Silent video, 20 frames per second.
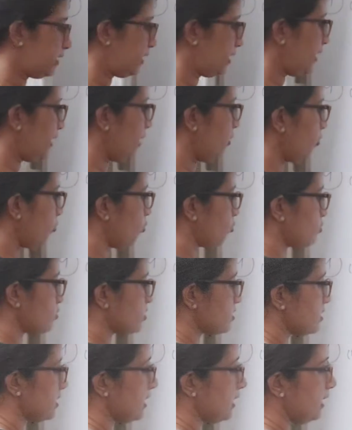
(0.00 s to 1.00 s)

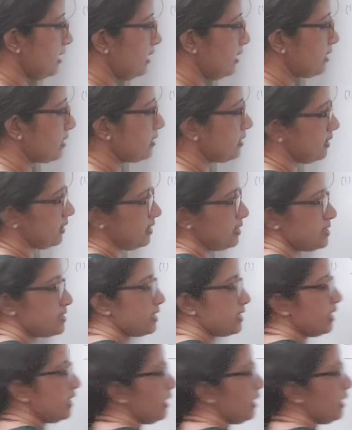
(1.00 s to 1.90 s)
AOC, that is